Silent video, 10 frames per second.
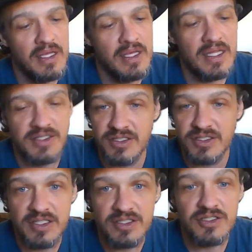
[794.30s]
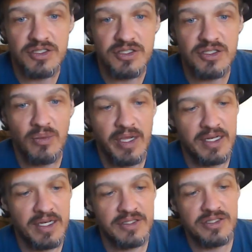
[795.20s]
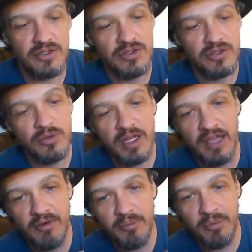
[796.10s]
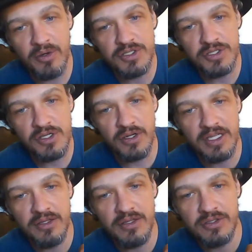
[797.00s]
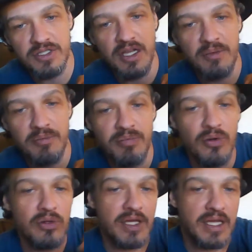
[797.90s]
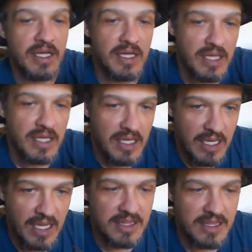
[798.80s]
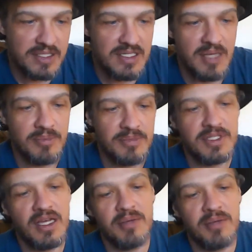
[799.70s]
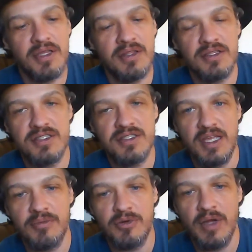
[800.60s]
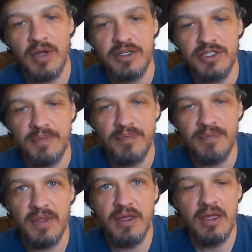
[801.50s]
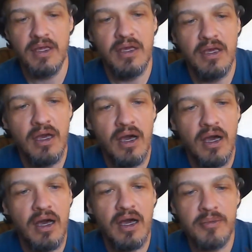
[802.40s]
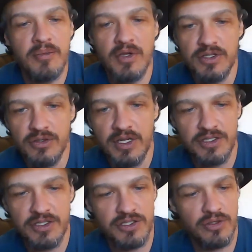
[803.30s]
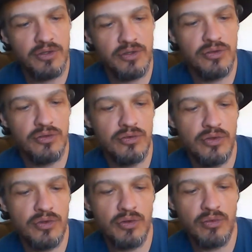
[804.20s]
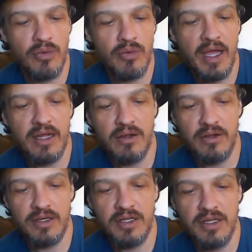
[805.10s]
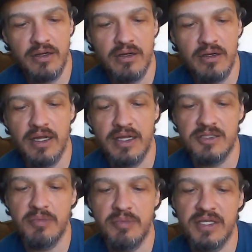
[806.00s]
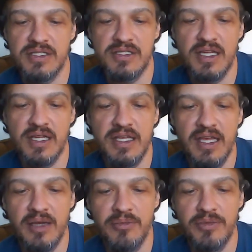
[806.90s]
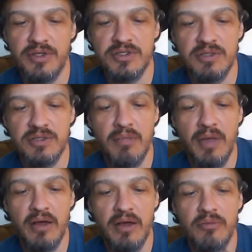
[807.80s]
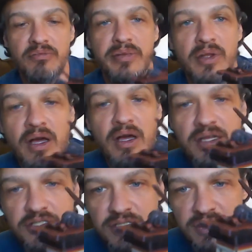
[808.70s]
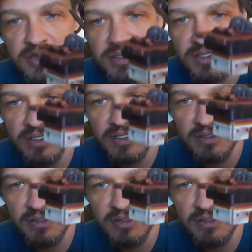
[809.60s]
That's just the way it is. So you would have a person on either side pulling at the same time in the same direction. I'm going to try to show you the rat on here as best as I can, but there's some mild blockages.